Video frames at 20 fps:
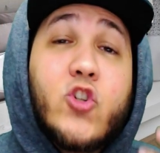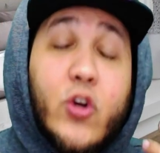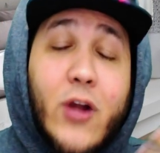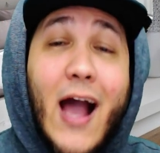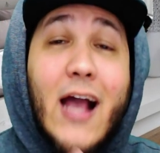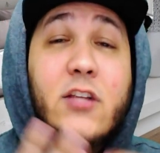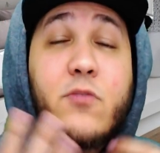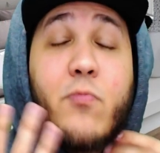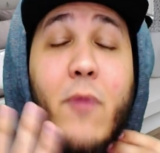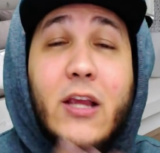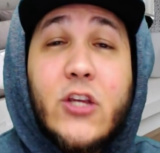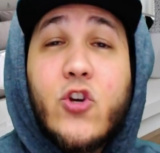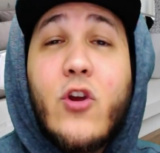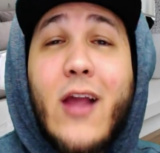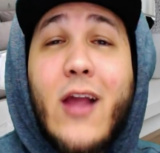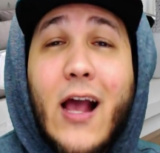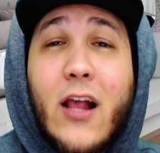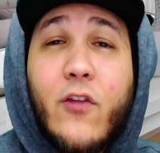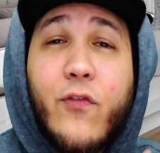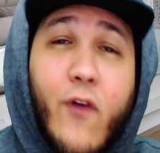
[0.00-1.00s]
So guys, make
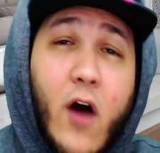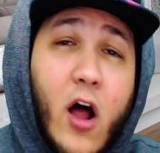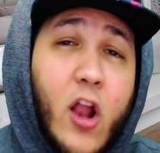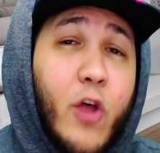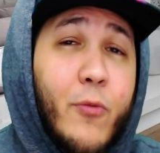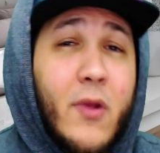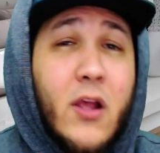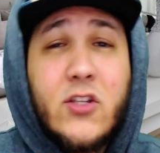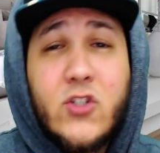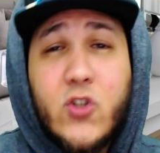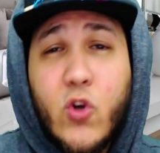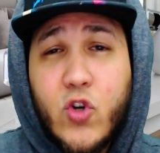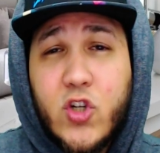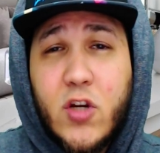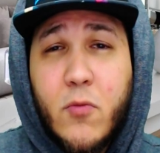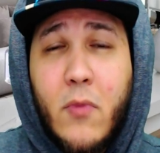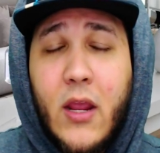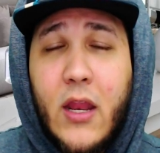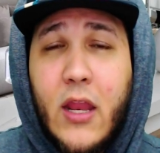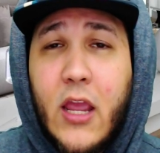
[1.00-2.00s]
sure you guys follow me on
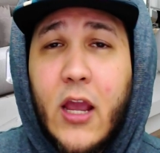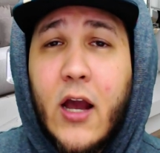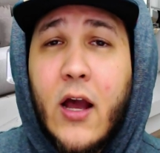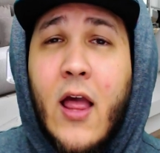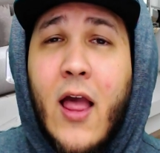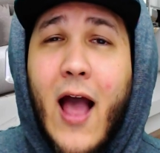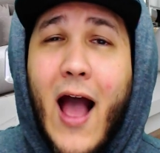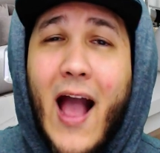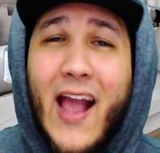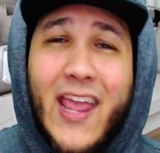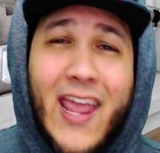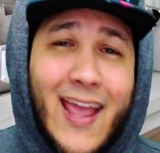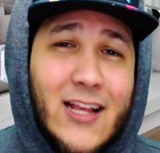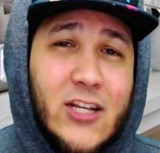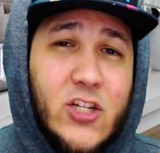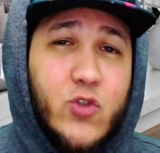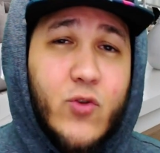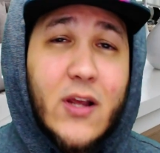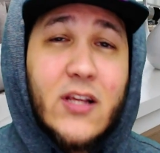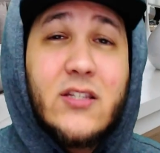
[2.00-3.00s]
social media. I
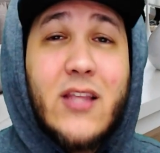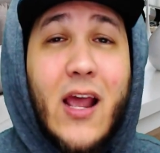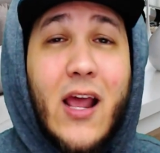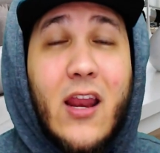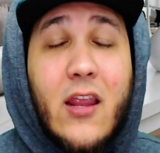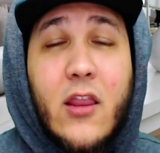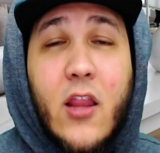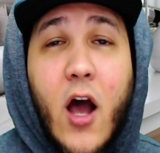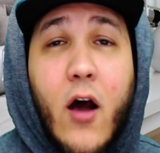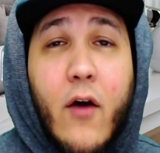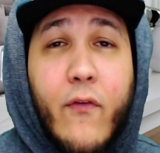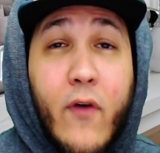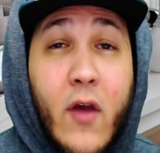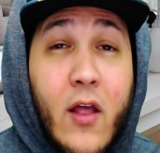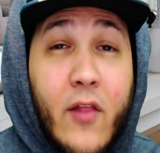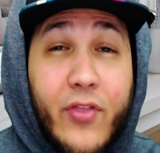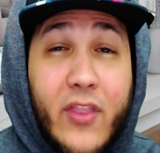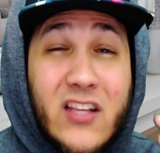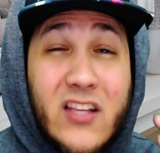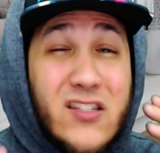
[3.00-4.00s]
can't stress that
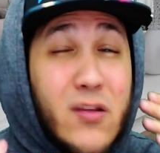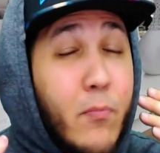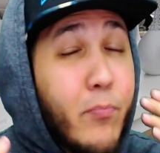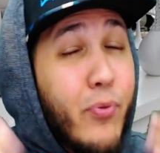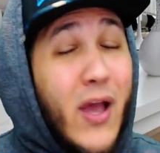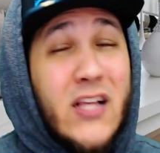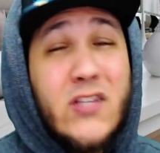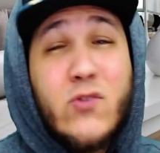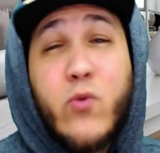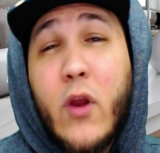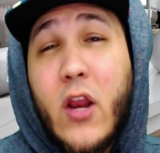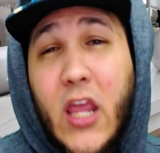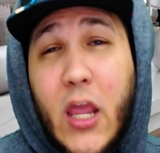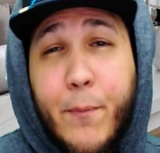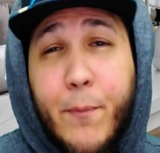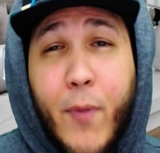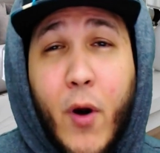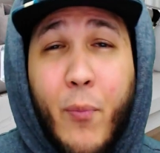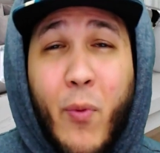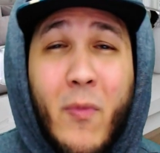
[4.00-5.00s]
enough. This is the best way to
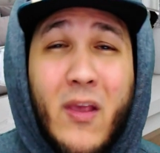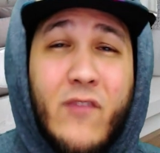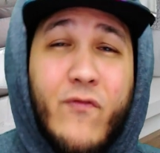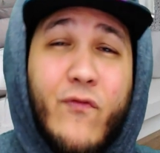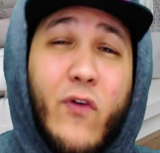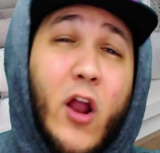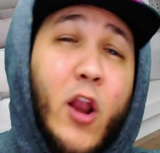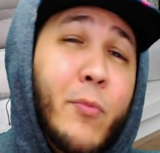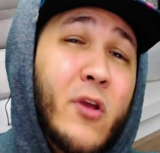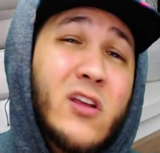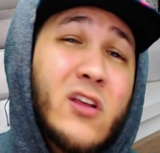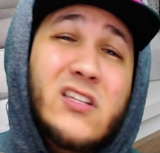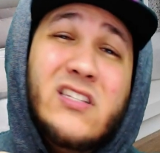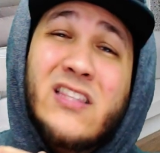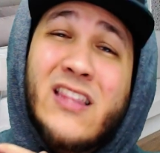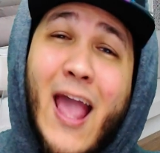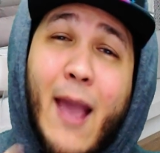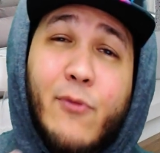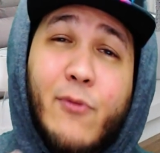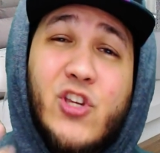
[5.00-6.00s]
keep up with me. Follow me on
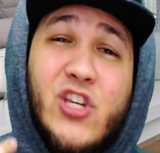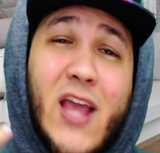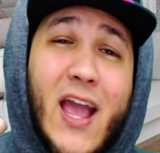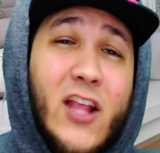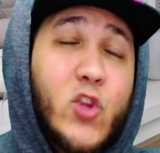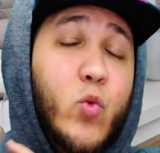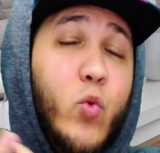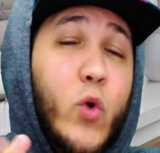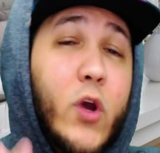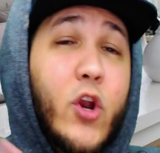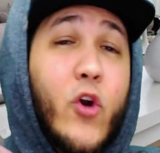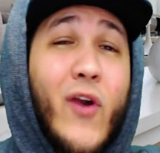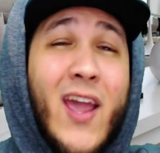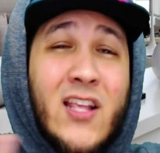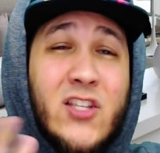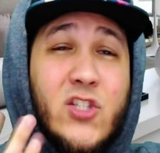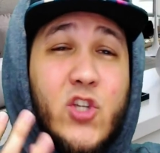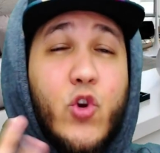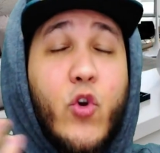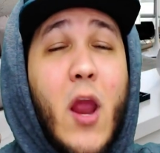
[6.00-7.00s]
Snapchat,
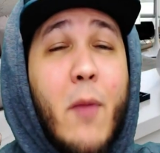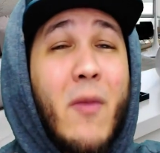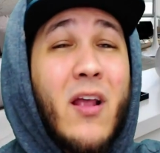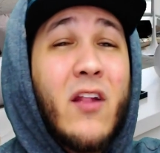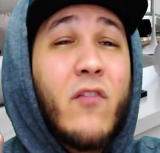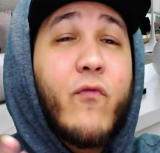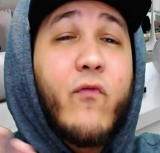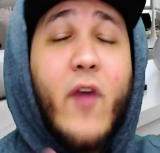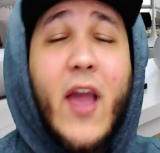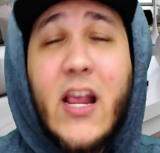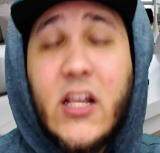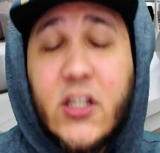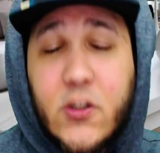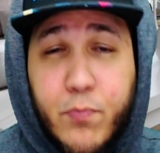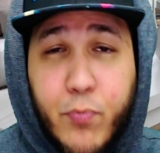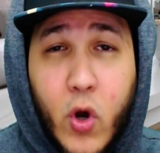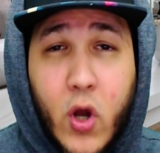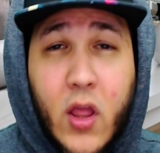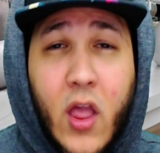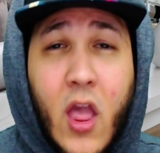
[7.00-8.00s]
Twitter, Instagram, and
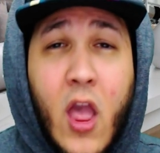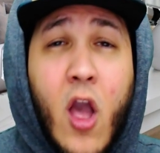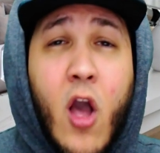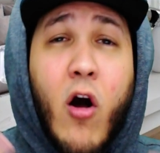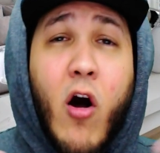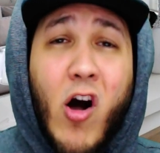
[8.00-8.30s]
Facebook.